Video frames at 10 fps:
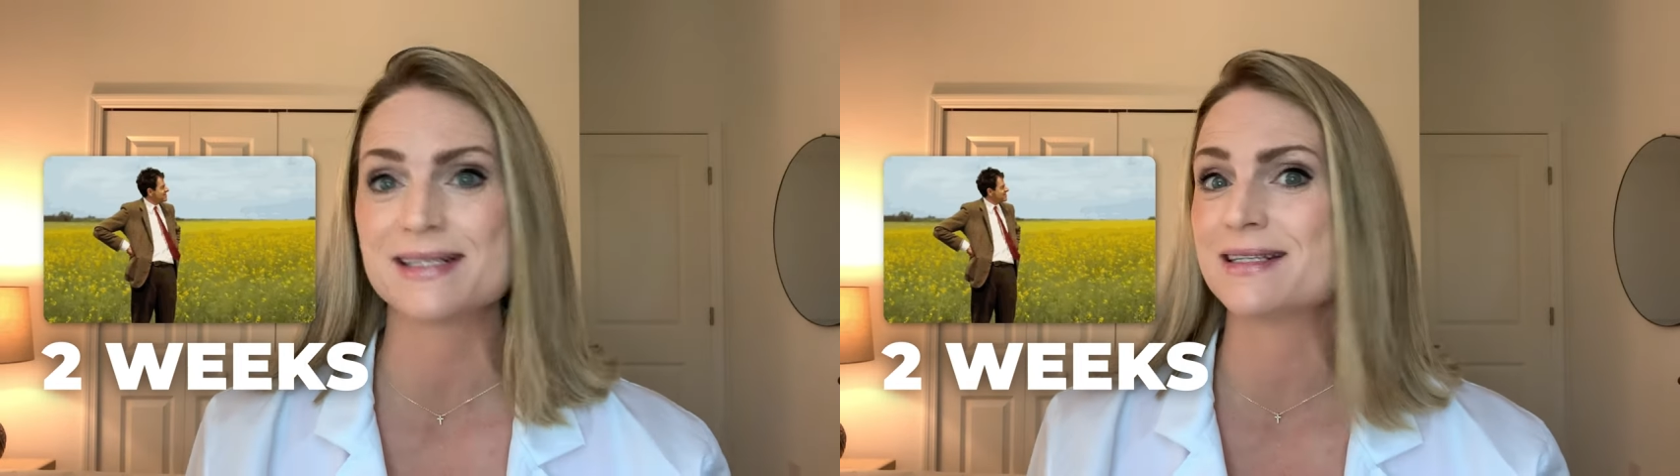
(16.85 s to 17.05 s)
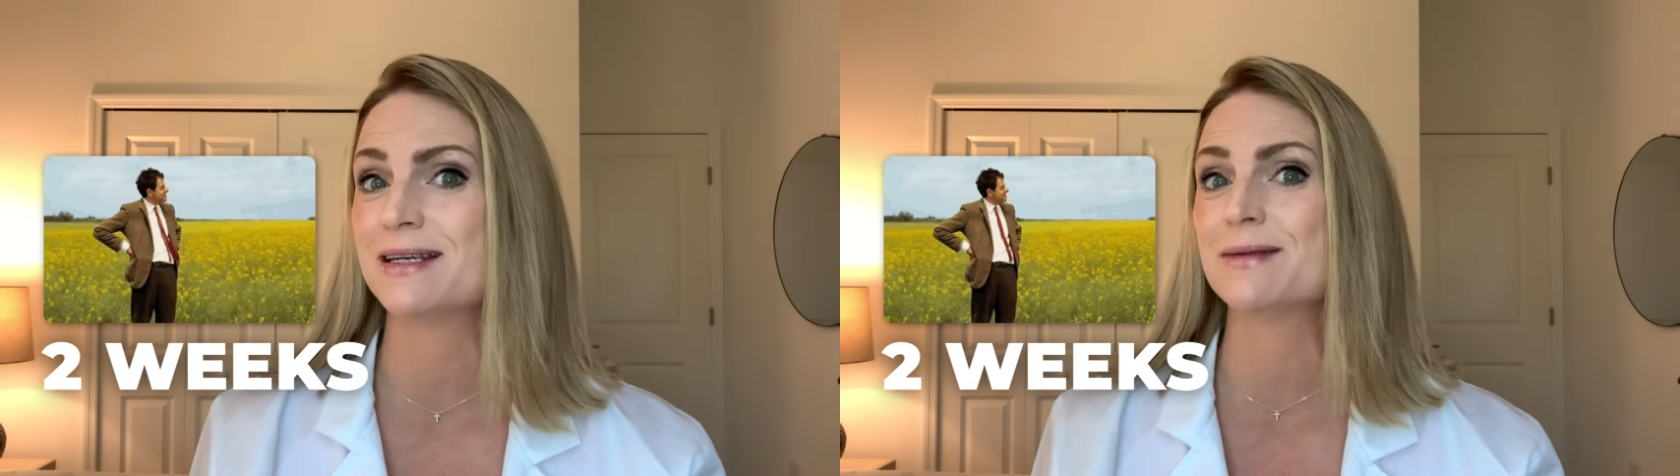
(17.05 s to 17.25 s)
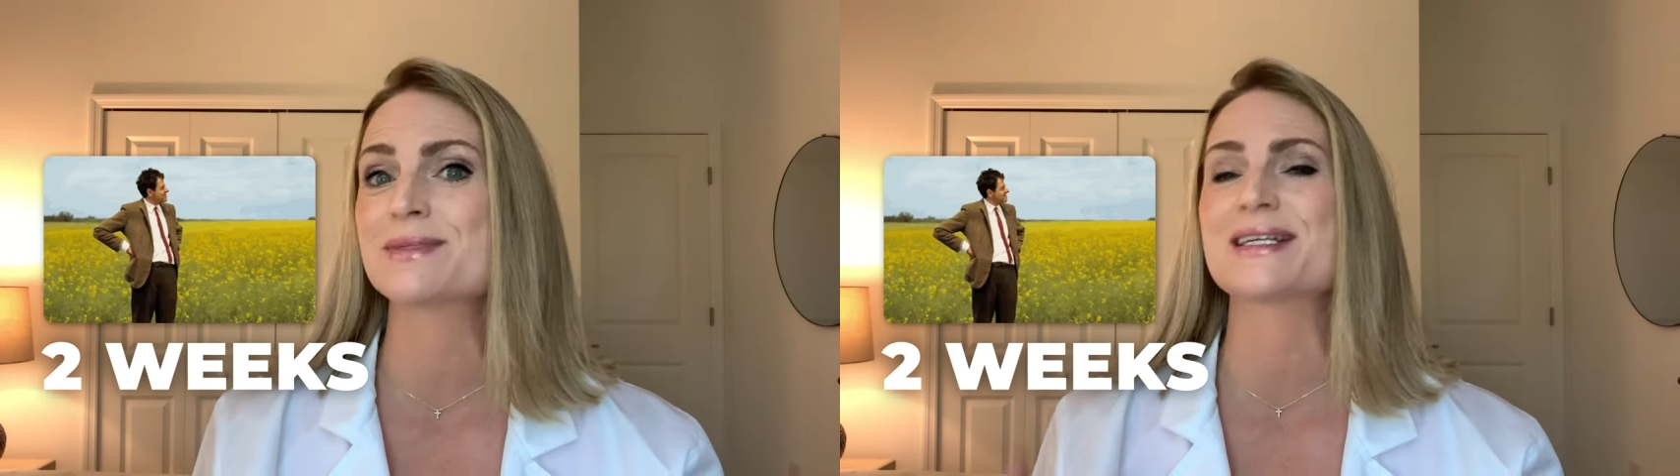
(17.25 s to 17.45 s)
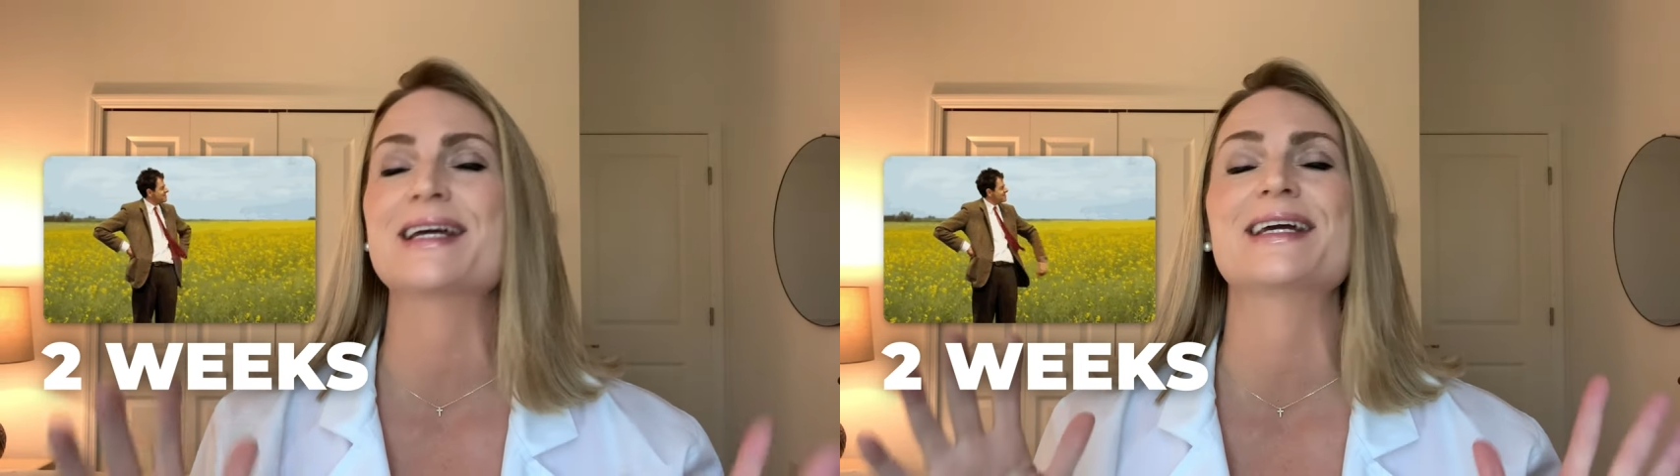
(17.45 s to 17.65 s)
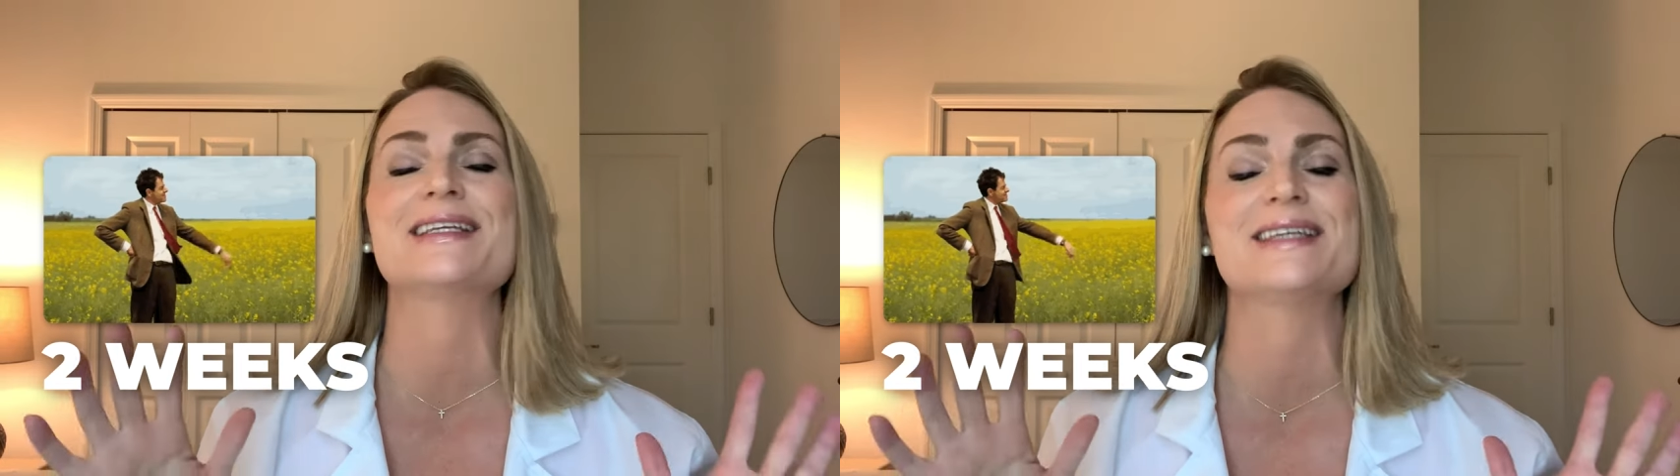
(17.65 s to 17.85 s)
seems
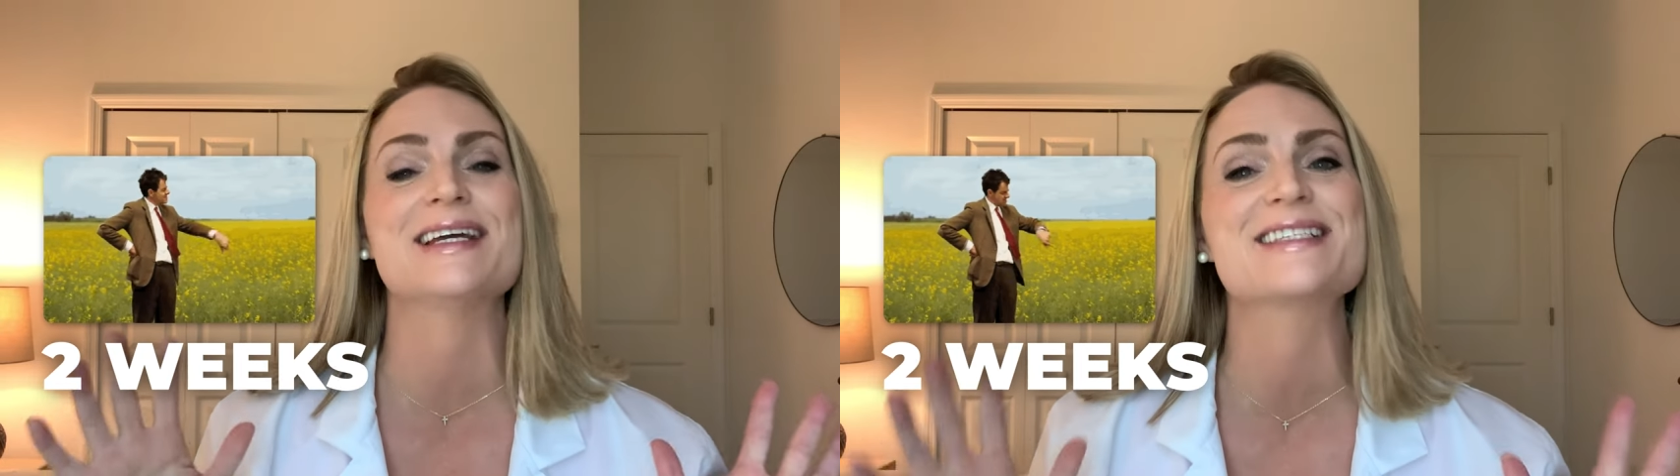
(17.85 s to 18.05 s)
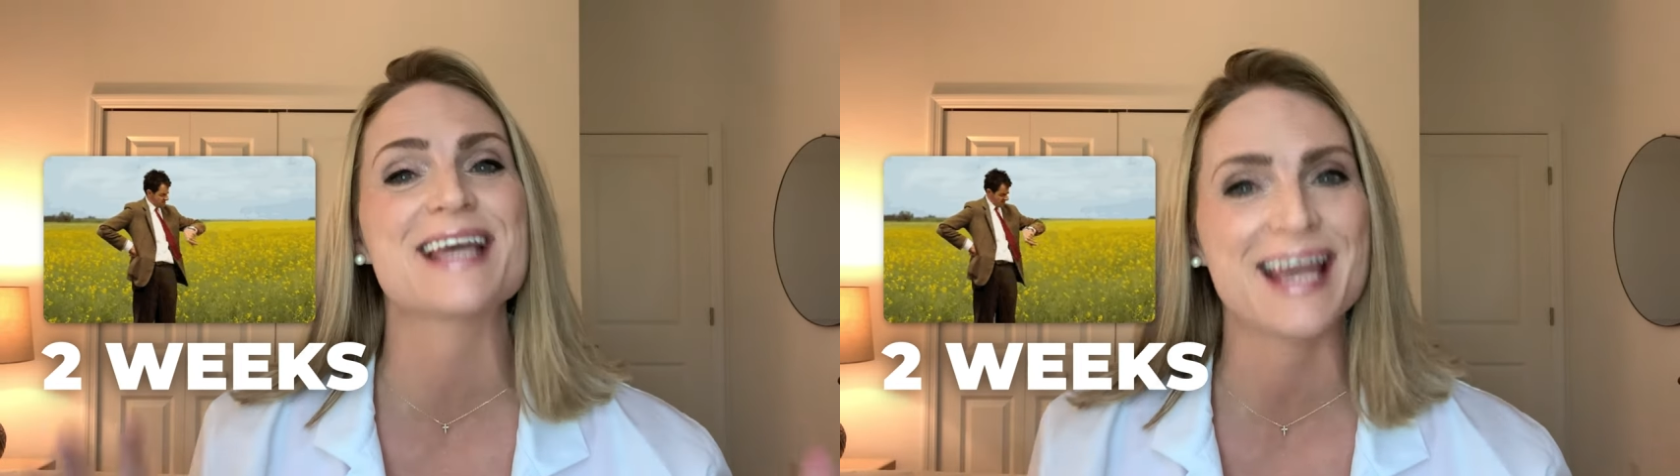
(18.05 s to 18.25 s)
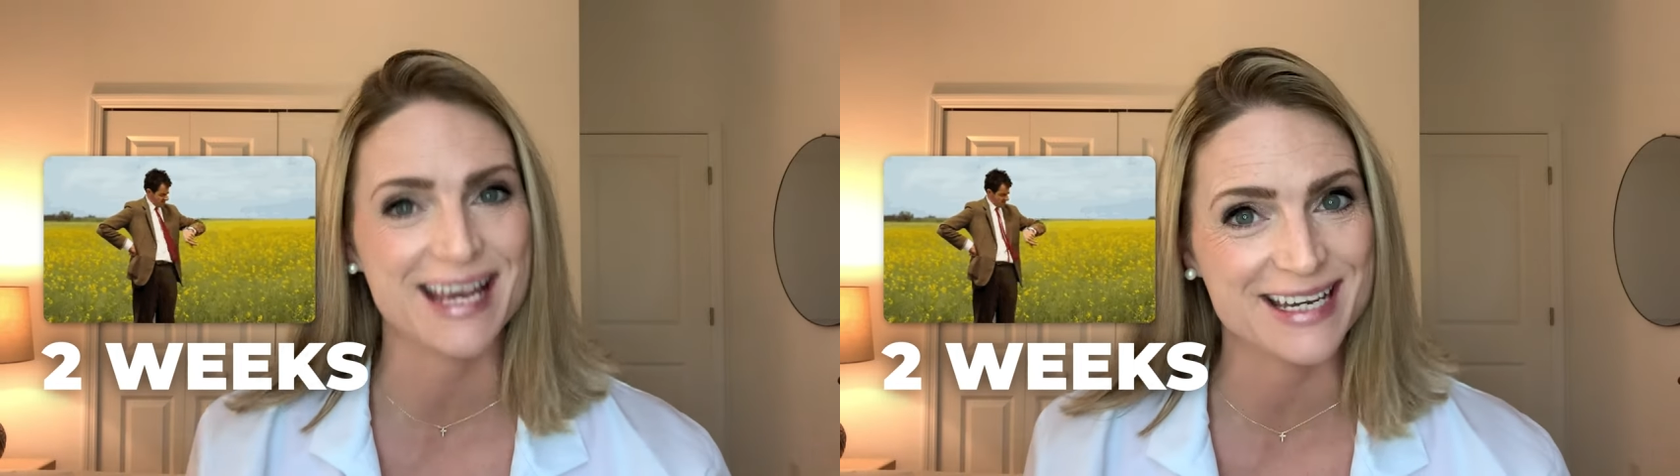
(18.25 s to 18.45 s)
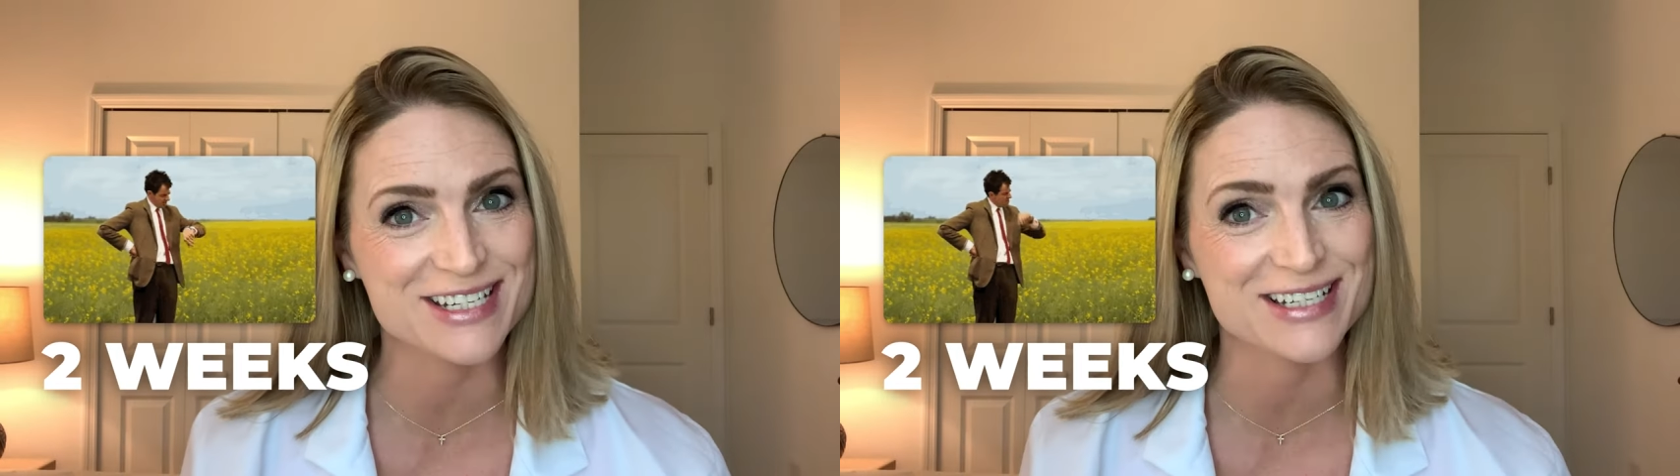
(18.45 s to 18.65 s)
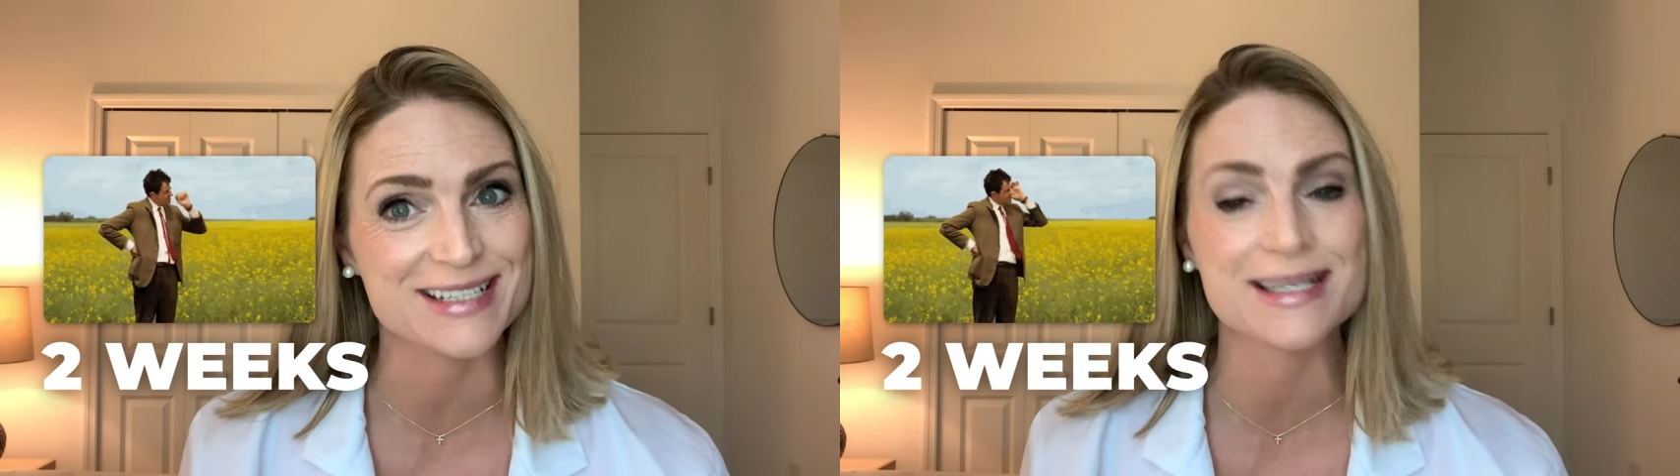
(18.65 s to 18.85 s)
like it takes
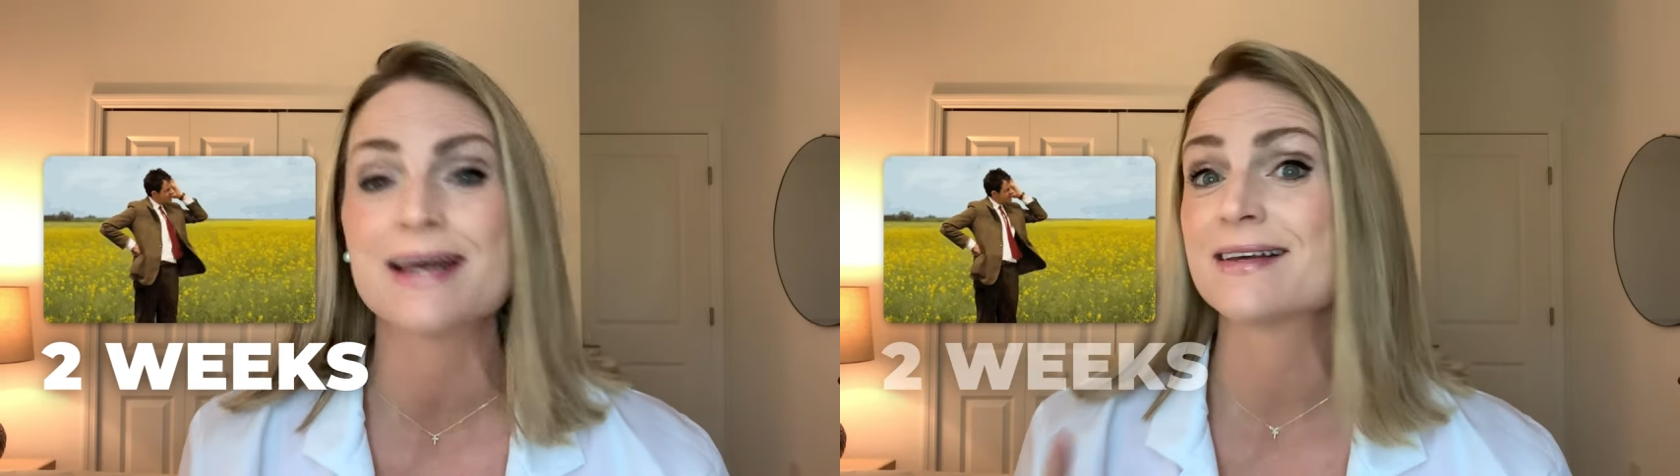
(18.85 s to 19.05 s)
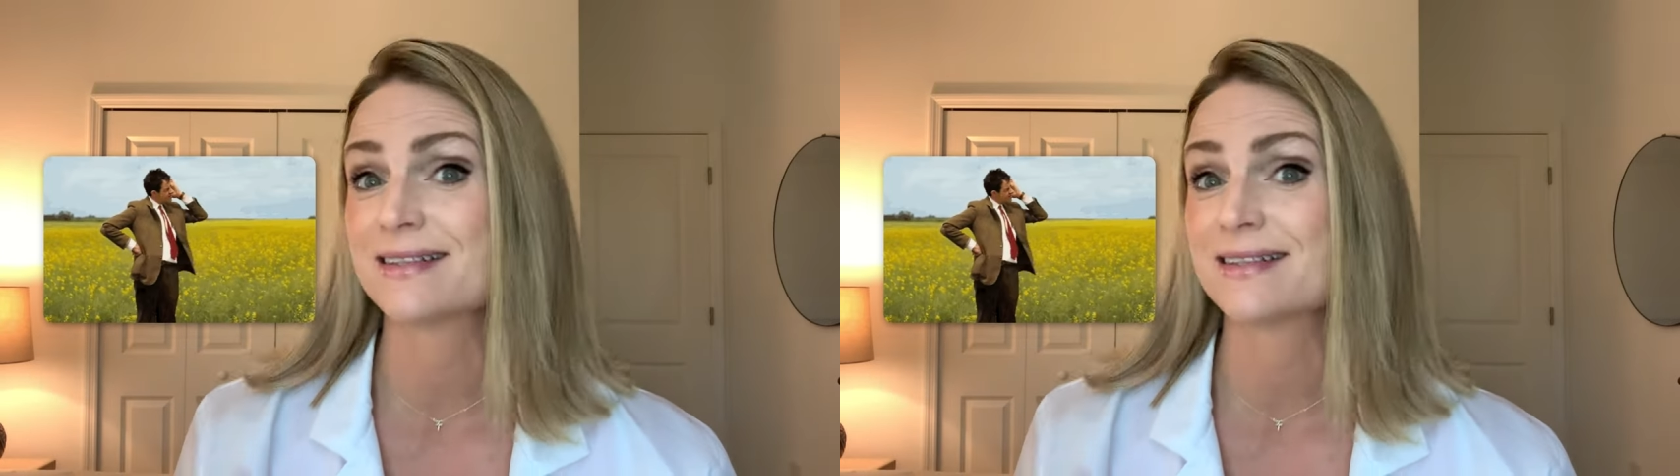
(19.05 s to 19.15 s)
ages.